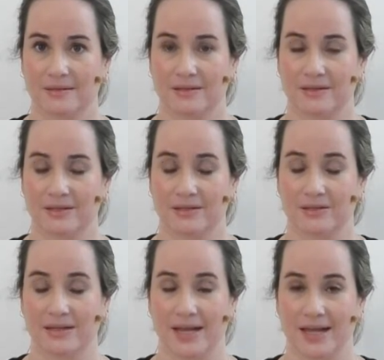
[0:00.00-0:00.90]
are
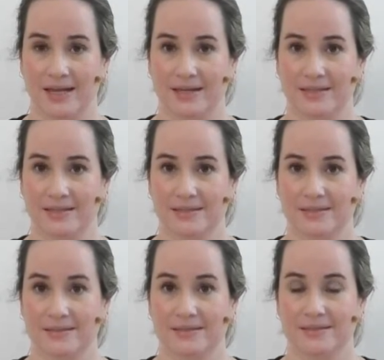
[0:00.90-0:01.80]
your hands
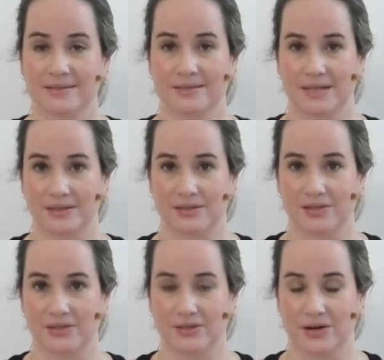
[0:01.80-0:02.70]
telling
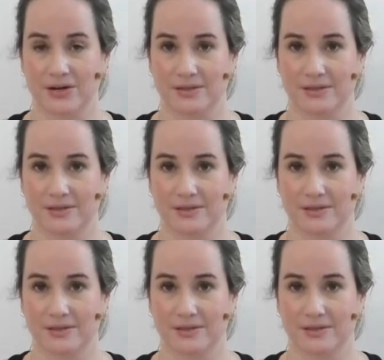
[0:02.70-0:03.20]
to your heart?